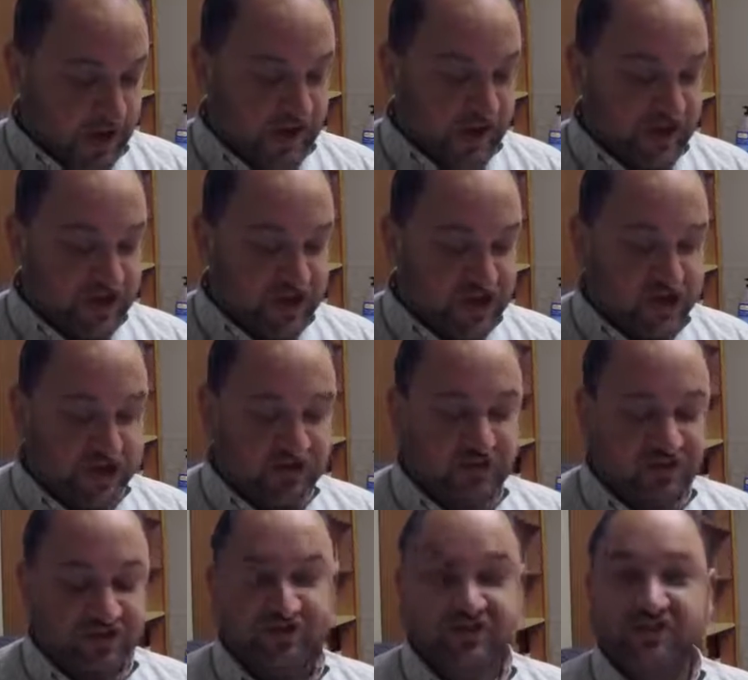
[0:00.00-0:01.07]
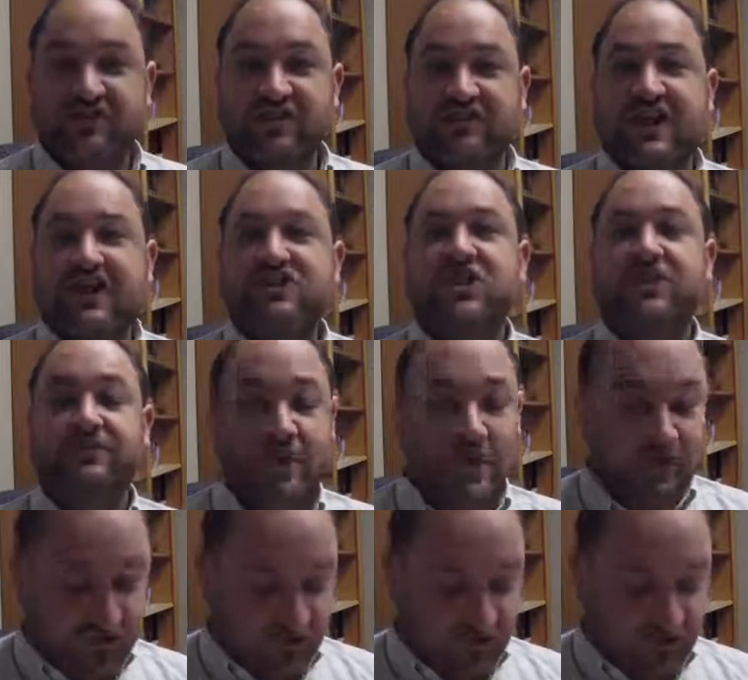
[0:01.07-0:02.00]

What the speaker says: In addition to teaching,